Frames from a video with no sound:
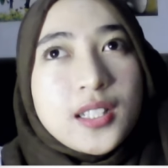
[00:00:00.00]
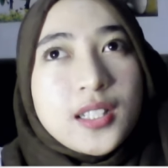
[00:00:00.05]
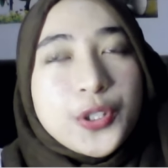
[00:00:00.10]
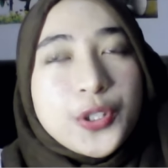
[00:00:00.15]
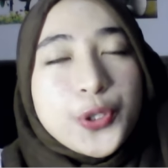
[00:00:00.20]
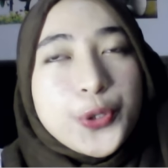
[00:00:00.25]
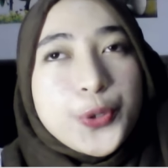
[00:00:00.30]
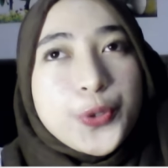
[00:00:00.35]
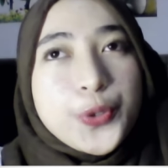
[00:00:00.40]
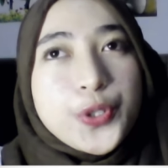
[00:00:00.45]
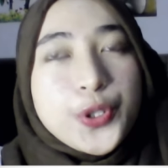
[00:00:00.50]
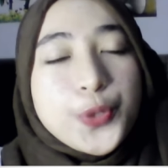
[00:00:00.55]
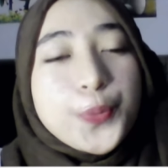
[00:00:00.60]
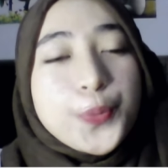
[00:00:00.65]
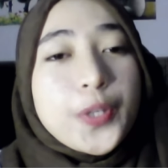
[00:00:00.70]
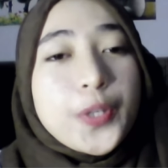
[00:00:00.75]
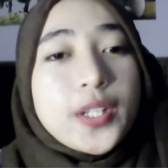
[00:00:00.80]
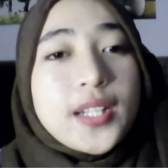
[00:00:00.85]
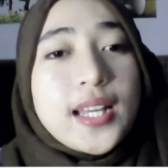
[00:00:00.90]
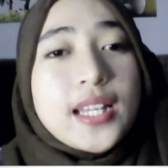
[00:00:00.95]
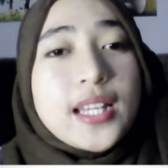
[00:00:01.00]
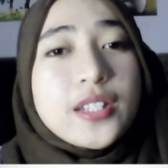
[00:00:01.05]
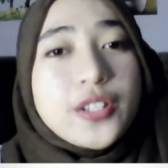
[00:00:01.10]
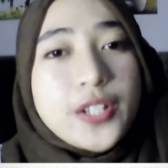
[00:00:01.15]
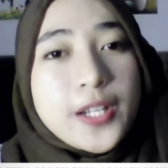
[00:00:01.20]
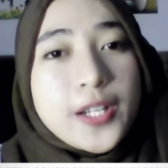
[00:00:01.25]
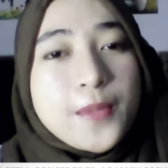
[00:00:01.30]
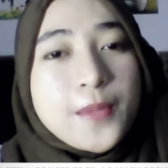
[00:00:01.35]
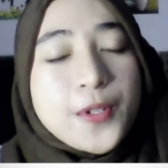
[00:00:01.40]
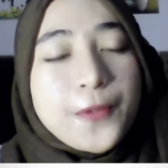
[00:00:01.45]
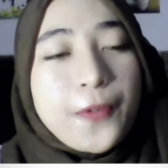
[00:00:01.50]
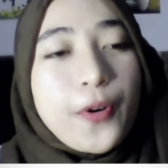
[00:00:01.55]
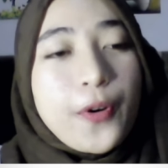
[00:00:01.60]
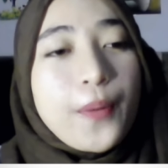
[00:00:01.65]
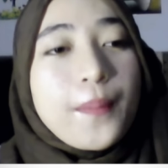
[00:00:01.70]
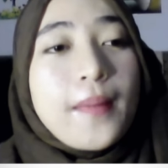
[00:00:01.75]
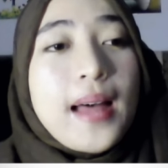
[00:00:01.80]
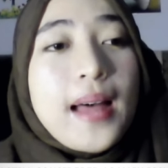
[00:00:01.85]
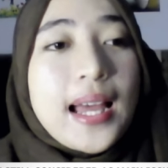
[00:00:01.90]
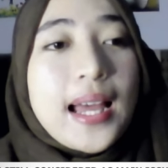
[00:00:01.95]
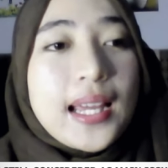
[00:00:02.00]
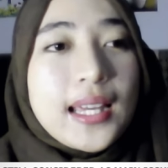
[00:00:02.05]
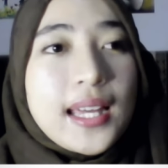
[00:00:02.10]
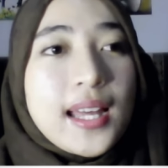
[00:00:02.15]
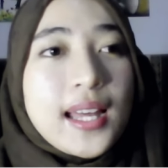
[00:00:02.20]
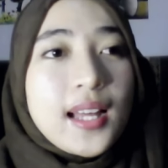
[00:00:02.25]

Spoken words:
to support their dreams from my